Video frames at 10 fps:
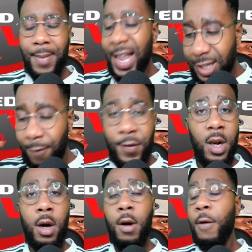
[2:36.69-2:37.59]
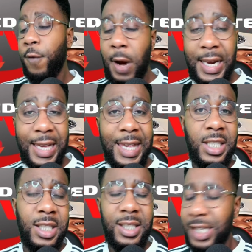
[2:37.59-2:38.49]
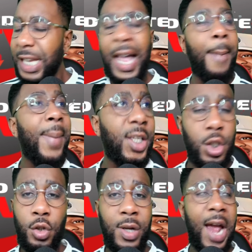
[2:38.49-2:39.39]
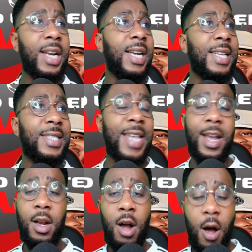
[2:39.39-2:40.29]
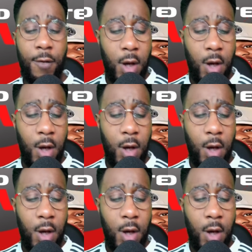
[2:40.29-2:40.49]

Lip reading: Aston Villa throwing the kitchen sink at Manchester United in that second half